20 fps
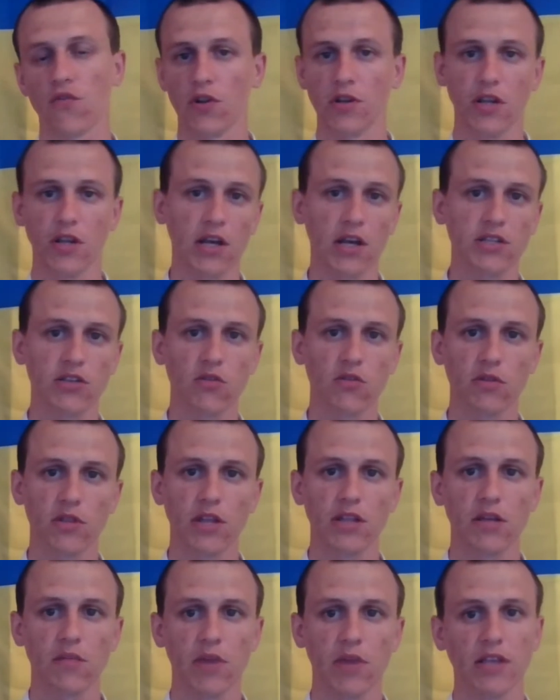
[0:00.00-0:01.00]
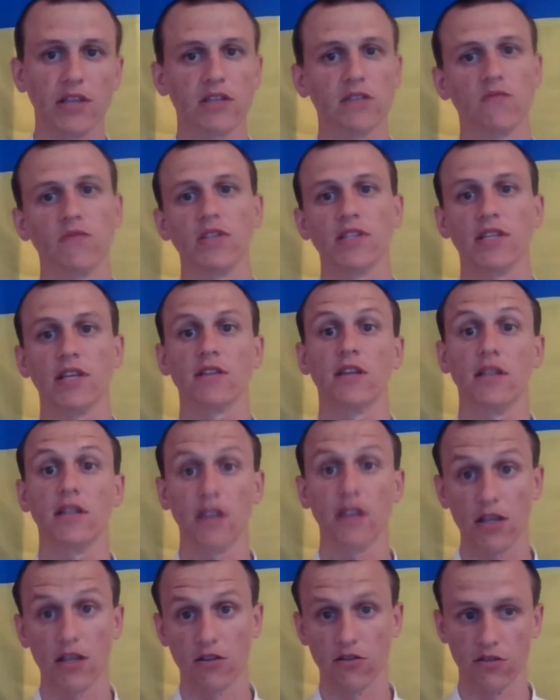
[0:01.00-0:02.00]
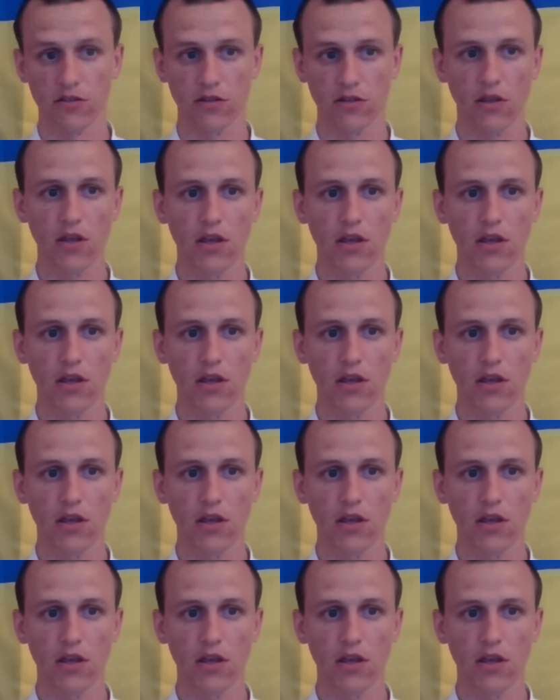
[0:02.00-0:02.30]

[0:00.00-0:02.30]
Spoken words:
For another databases, we set another